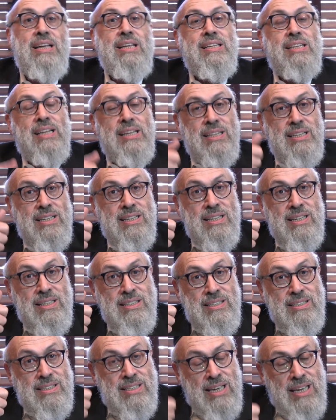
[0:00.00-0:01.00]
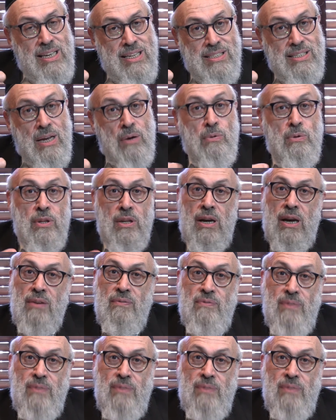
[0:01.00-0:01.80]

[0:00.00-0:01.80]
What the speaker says: then the tzitz I would learn out